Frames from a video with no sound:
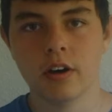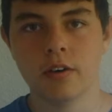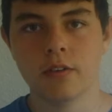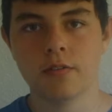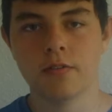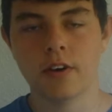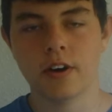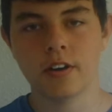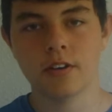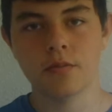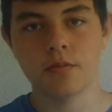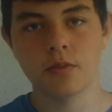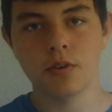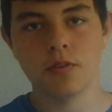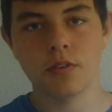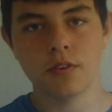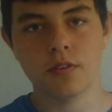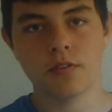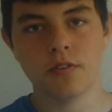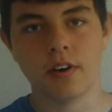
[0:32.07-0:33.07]
final
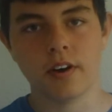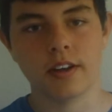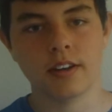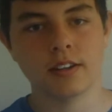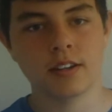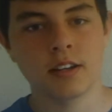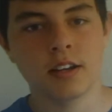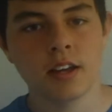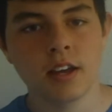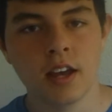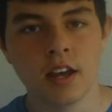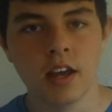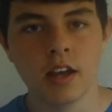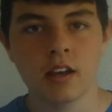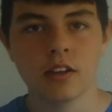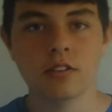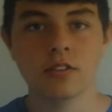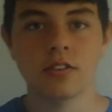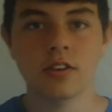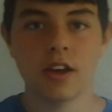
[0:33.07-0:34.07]
movie fight.
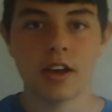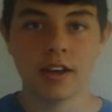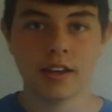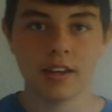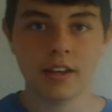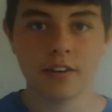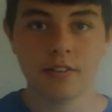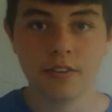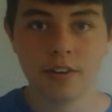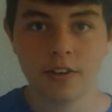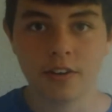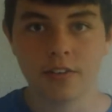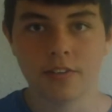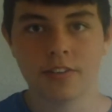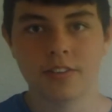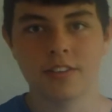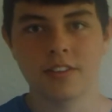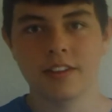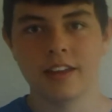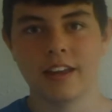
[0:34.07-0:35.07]
So yeah, here we go,
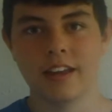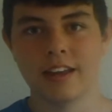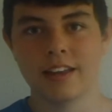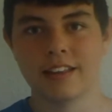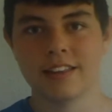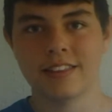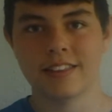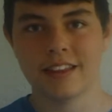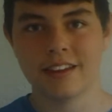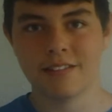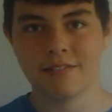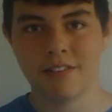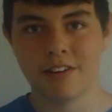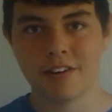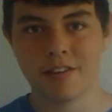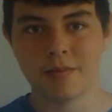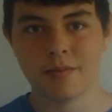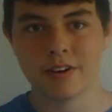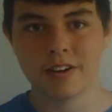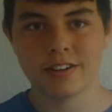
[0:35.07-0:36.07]
and thank you
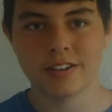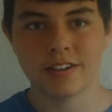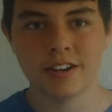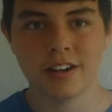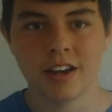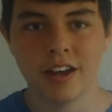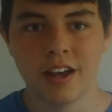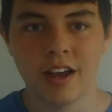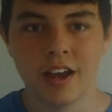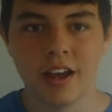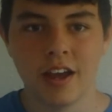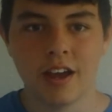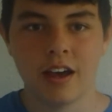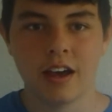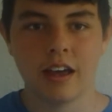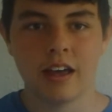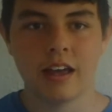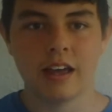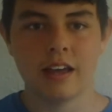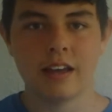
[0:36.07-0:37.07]
very much.
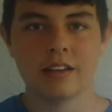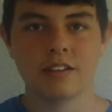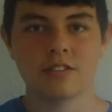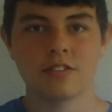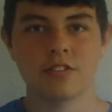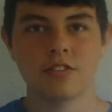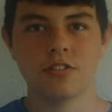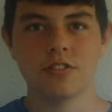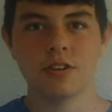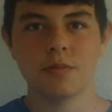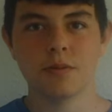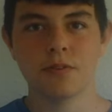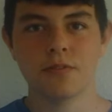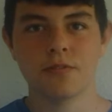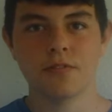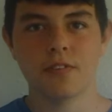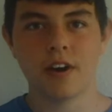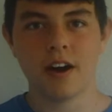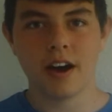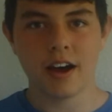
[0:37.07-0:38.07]
And so number
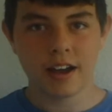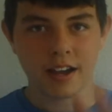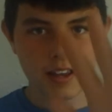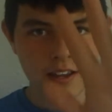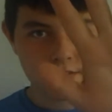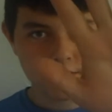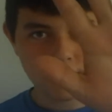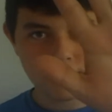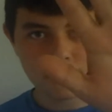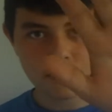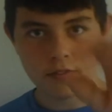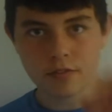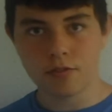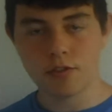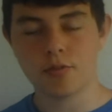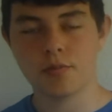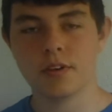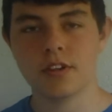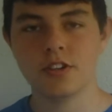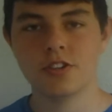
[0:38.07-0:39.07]
5
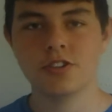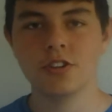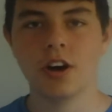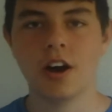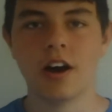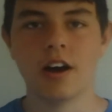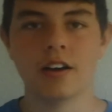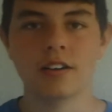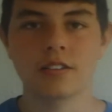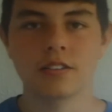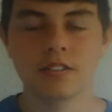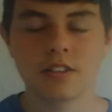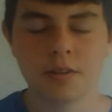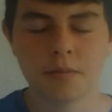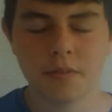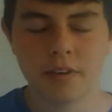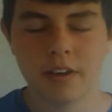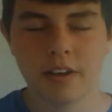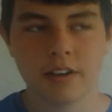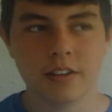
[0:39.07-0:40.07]
will be Jaws.
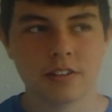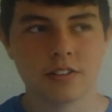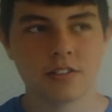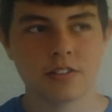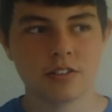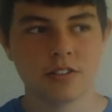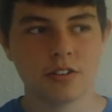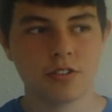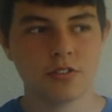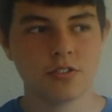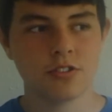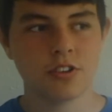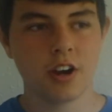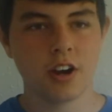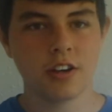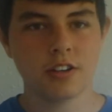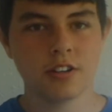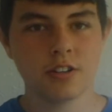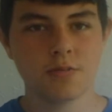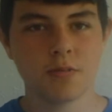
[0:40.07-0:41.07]
So
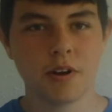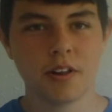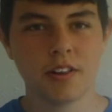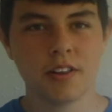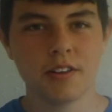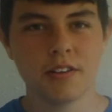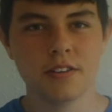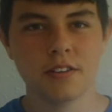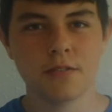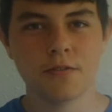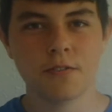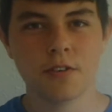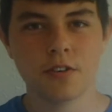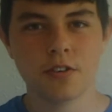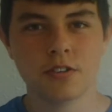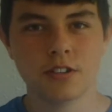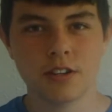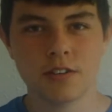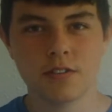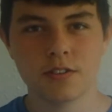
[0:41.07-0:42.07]
Jaws is probably the
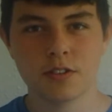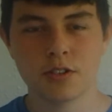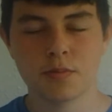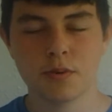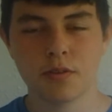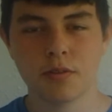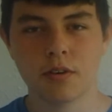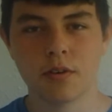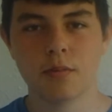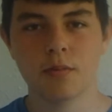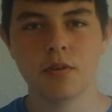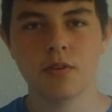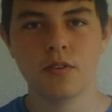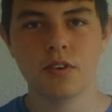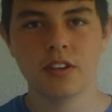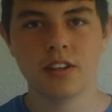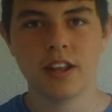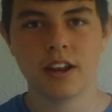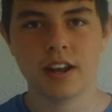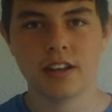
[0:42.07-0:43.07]
first Steven Spielberg
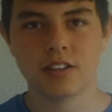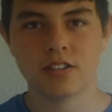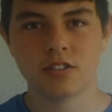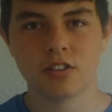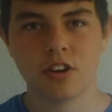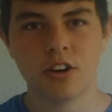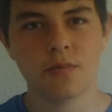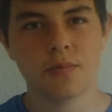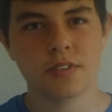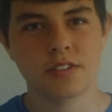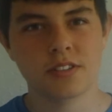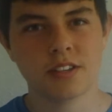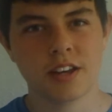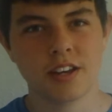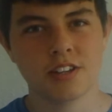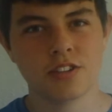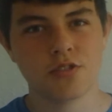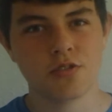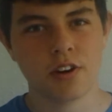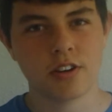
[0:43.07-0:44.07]
movie that I saw
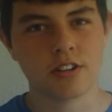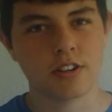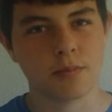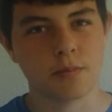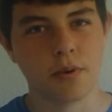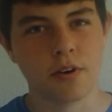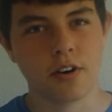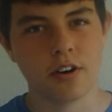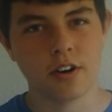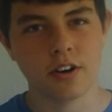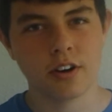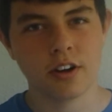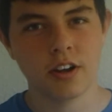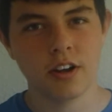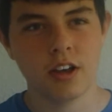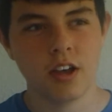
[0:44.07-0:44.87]
besides Jurassic Park.